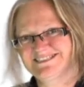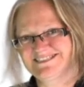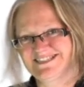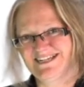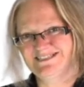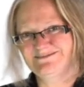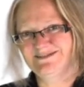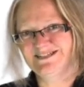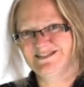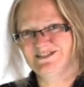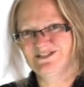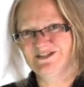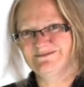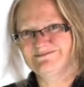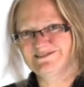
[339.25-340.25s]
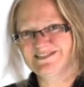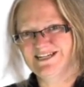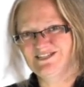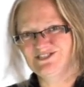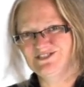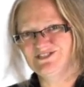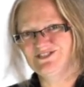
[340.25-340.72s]
seismic
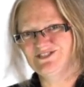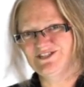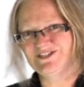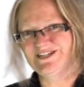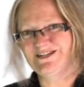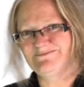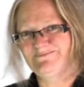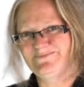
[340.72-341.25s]
interpretation journey.